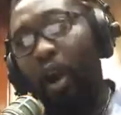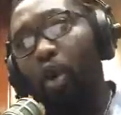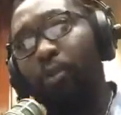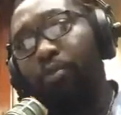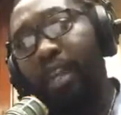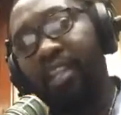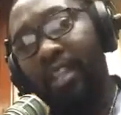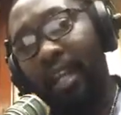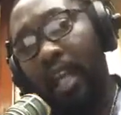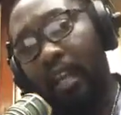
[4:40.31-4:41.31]
outbreaks
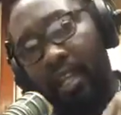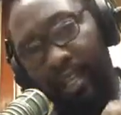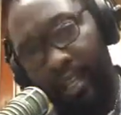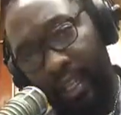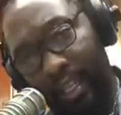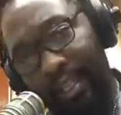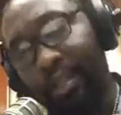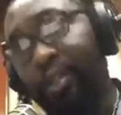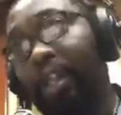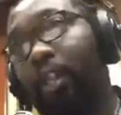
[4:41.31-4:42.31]
that are internal.